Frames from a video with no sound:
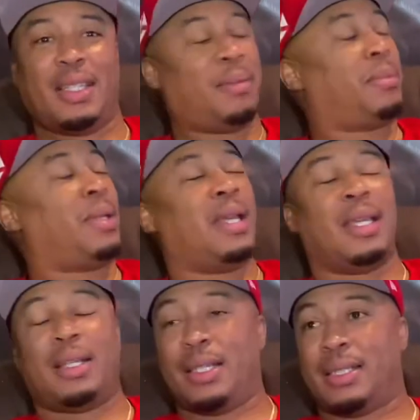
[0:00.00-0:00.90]

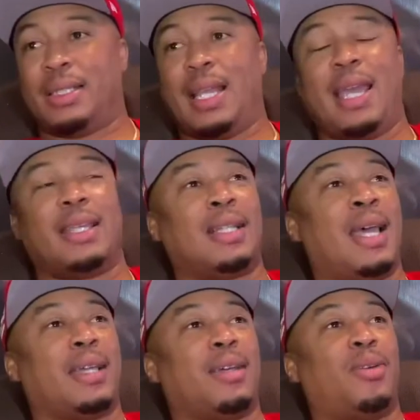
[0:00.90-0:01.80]
Man, listen, that is
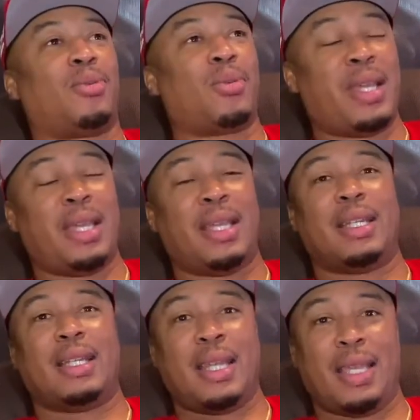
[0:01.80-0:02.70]
like a
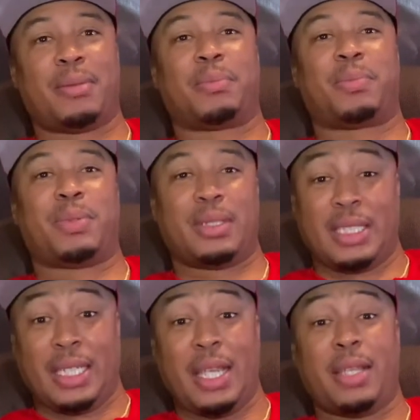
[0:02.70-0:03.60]
redneck
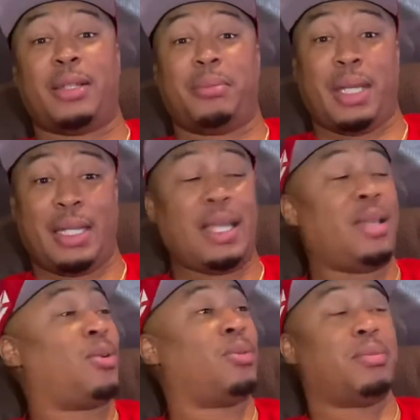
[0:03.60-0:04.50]
jail, man. They
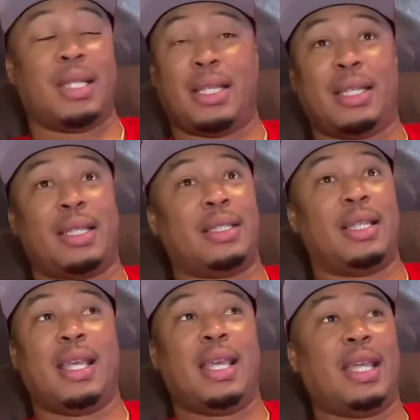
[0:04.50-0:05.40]
don't, man.
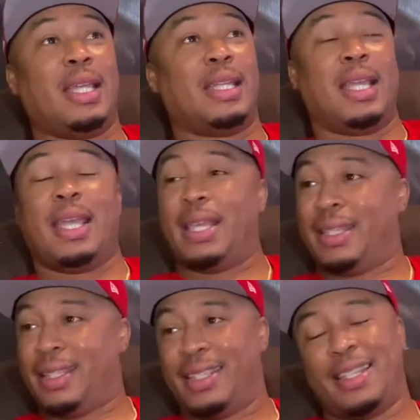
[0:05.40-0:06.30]

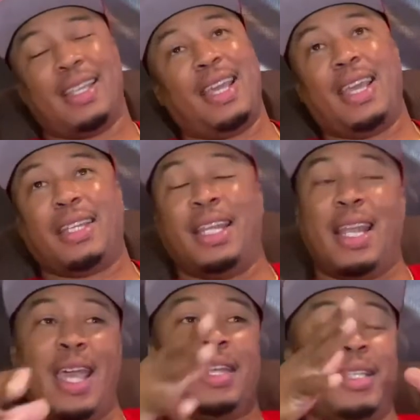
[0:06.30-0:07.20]
Then they
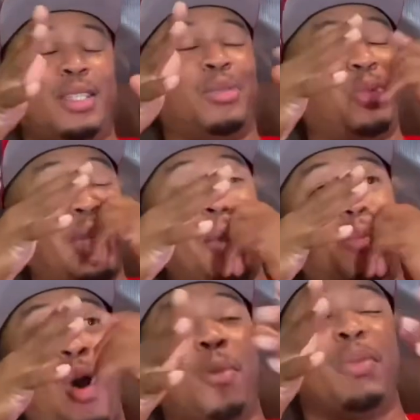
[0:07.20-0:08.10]
had, listen, when they
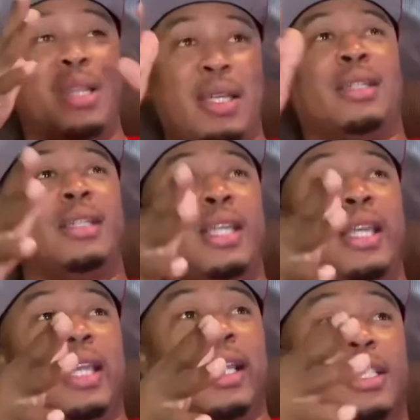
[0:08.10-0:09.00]
bought me there,
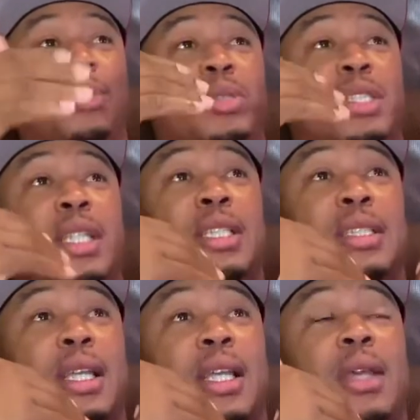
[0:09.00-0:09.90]
because it
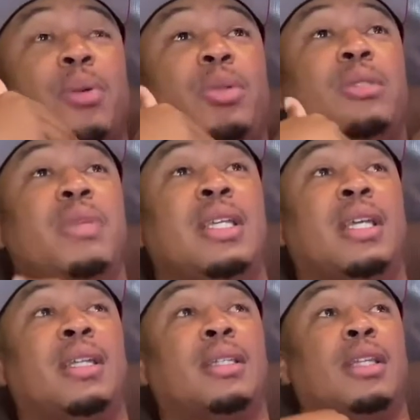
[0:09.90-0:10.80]
was me
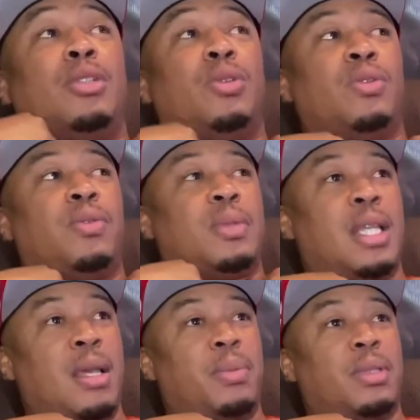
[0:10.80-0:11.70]
and another dude from
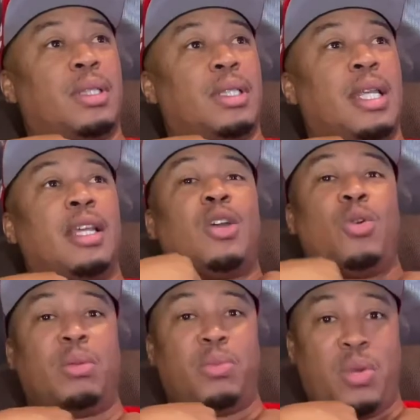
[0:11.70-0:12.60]
Tampa named
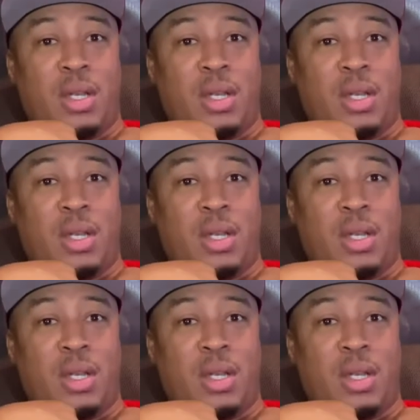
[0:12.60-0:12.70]
Cody Boy.